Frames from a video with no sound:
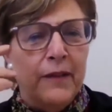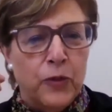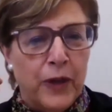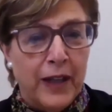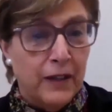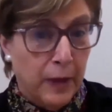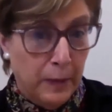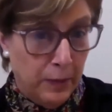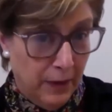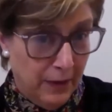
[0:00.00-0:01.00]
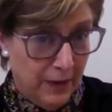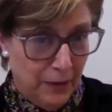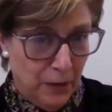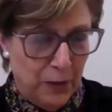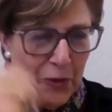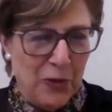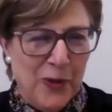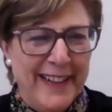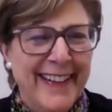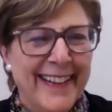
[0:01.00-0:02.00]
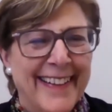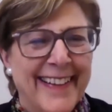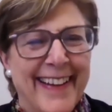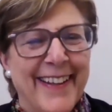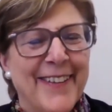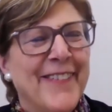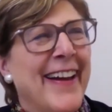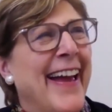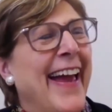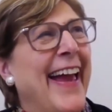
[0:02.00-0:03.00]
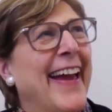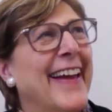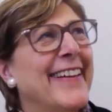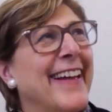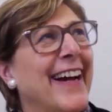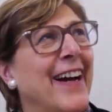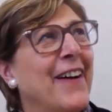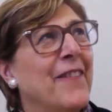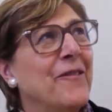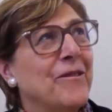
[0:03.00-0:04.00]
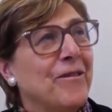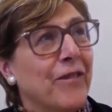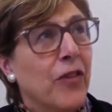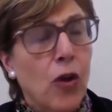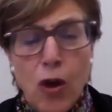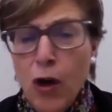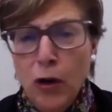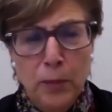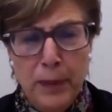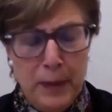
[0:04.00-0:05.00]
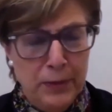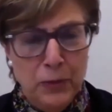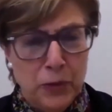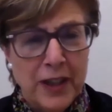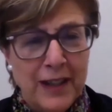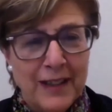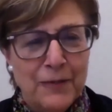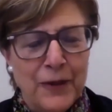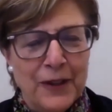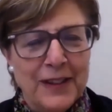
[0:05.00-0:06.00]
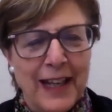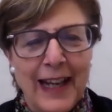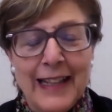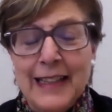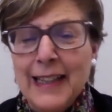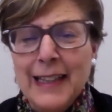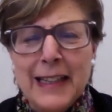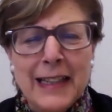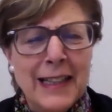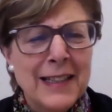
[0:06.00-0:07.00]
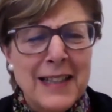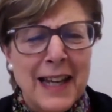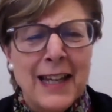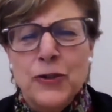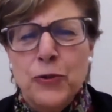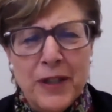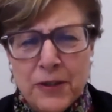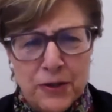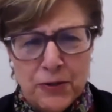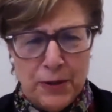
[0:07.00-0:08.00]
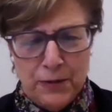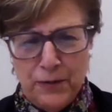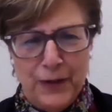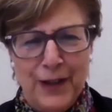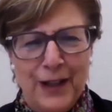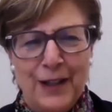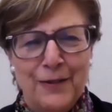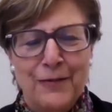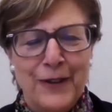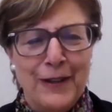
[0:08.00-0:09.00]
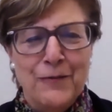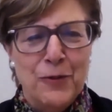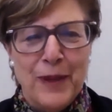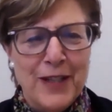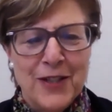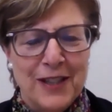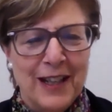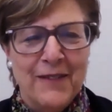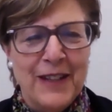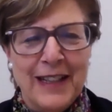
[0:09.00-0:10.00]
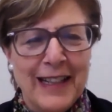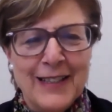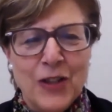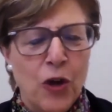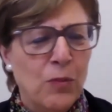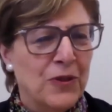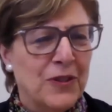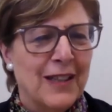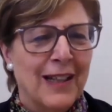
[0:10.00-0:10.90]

a variety of people, and you're one, and all people working in the field, and it is a treasure trove of information. I mean, it's almost,